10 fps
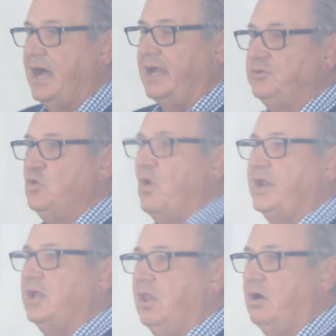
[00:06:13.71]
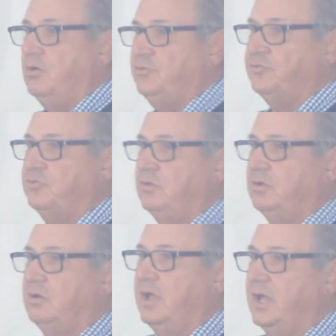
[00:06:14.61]
I do want to close.
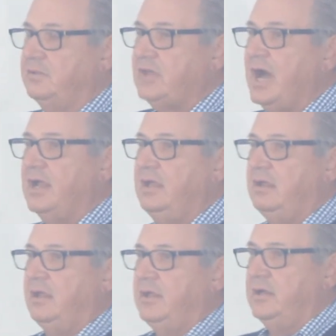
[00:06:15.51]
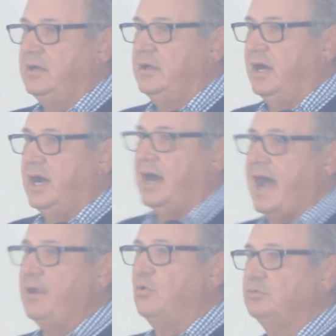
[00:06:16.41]
Doug,
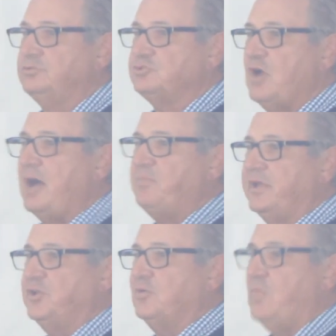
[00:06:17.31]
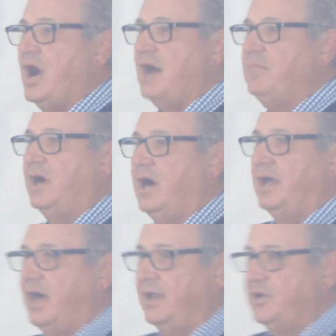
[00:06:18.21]
I will drop your mom
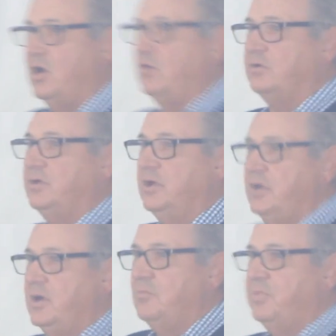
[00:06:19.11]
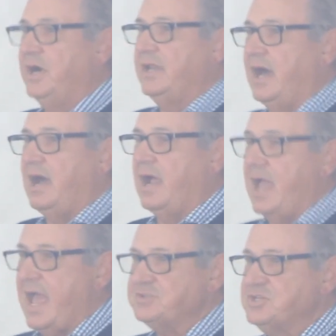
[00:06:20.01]
a note, but
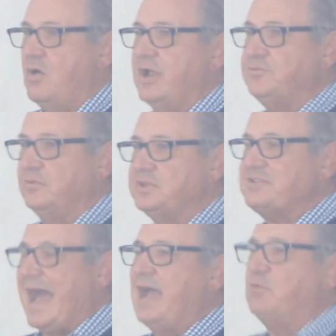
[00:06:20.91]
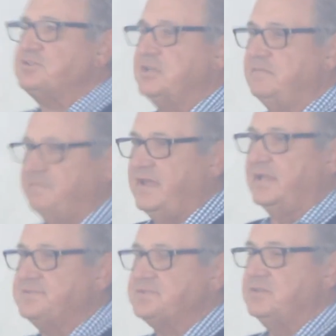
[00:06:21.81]
as going through this, I was
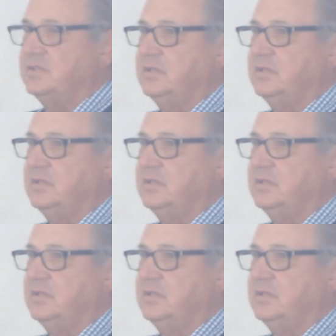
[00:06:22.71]
convinced